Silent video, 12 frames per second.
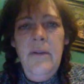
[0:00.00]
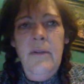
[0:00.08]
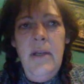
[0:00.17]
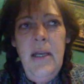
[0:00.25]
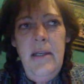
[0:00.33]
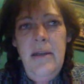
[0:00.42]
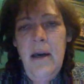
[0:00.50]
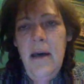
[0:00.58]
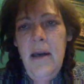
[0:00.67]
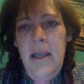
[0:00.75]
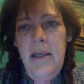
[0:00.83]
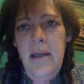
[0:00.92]
Then I
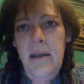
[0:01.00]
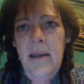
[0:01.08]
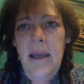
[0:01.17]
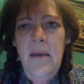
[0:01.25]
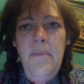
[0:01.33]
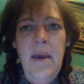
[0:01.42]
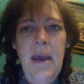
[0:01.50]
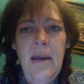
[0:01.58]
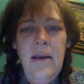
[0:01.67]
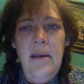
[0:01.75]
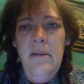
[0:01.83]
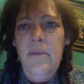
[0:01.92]
died, came
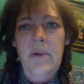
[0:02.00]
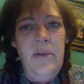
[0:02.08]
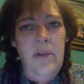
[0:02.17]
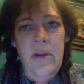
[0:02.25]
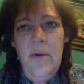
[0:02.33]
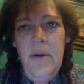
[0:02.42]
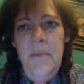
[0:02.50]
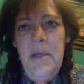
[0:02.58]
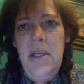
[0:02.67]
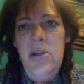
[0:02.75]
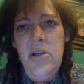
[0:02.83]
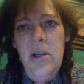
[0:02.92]
back with no
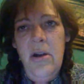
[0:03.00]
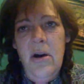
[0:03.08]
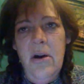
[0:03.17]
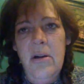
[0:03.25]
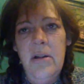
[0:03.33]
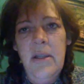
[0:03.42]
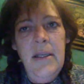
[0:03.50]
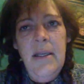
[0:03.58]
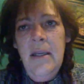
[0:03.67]
amnesia at all,